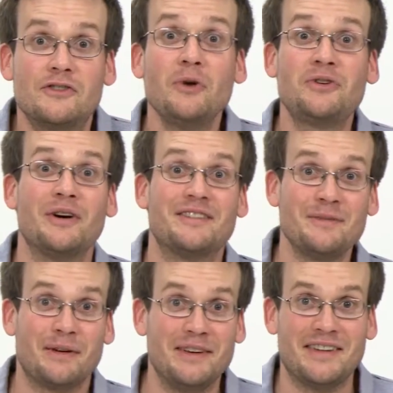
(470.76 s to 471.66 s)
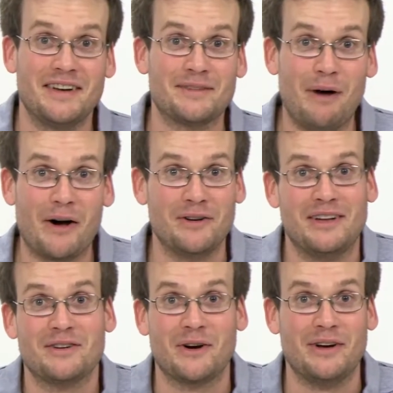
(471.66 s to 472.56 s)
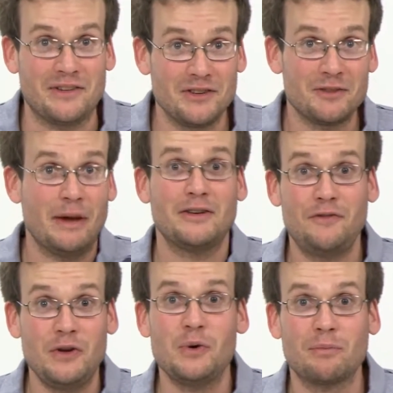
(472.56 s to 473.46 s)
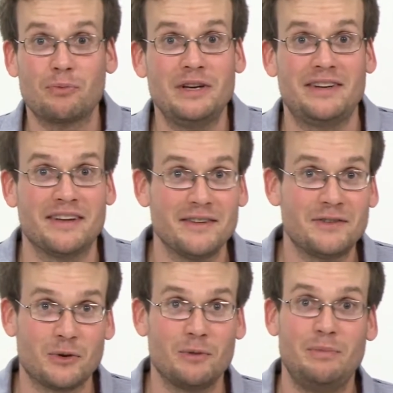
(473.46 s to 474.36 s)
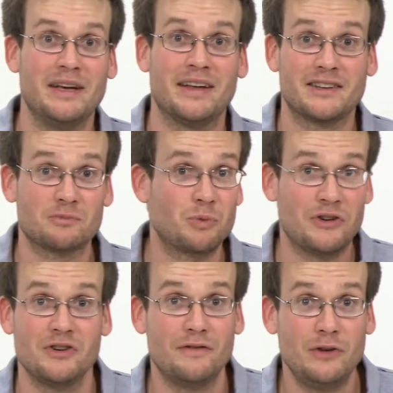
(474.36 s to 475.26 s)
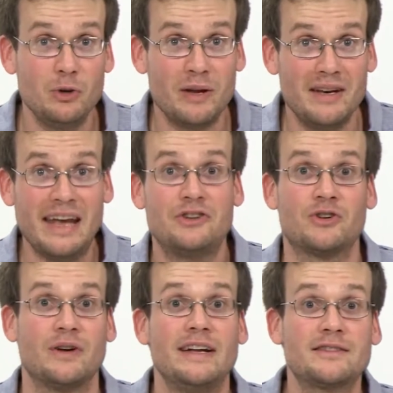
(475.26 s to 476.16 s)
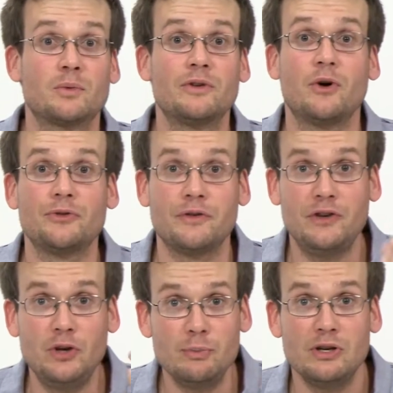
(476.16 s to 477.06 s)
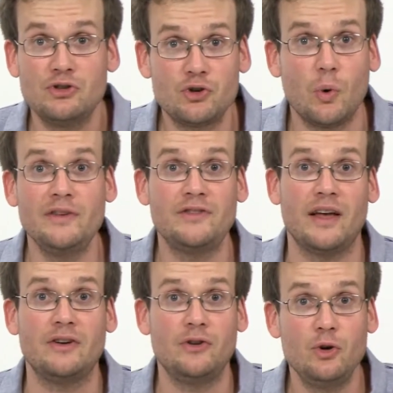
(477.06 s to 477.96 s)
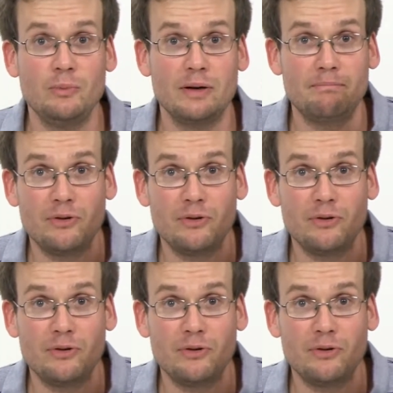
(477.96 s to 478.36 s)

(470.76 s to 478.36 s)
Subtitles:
Socialism, at least in its modern incarnations, makes fewer pretenses toward being an expression of human nature. It's the result of human choice and human